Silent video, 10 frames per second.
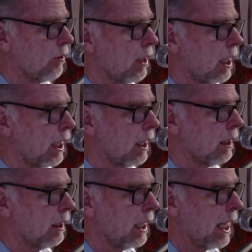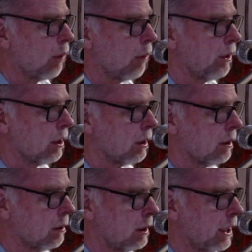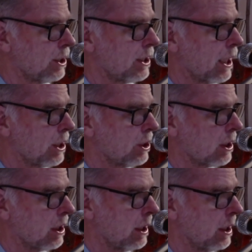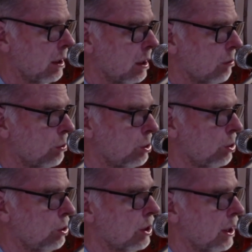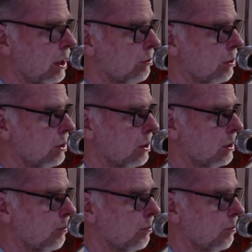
and how we can intelligently reduce the hindrances.